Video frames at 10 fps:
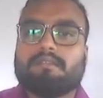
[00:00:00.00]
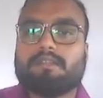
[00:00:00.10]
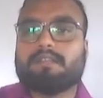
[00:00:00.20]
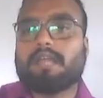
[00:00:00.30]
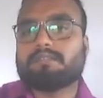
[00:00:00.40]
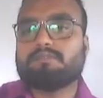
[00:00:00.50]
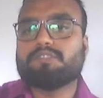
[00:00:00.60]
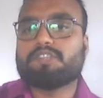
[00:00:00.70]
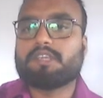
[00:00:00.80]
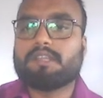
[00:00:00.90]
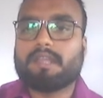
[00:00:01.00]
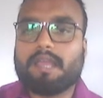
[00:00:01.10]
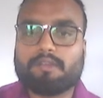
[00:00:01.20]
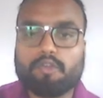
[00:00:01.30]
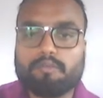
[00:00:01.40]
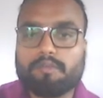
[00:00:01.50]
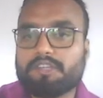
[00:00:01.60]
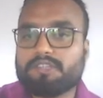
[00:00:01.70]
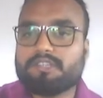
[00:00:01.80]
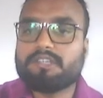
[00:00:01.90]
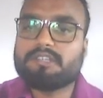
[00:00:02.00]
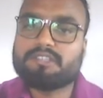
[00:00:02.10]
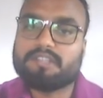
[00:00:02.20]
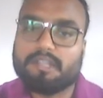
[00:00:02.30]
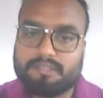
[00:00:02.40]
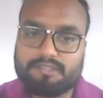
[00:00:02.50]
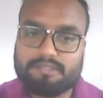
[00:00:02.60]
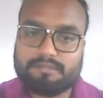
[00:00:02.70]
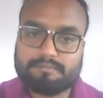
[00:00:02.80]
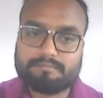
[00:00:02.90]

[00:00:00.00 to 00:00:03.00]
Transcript: it has been taken and collaborated in tense.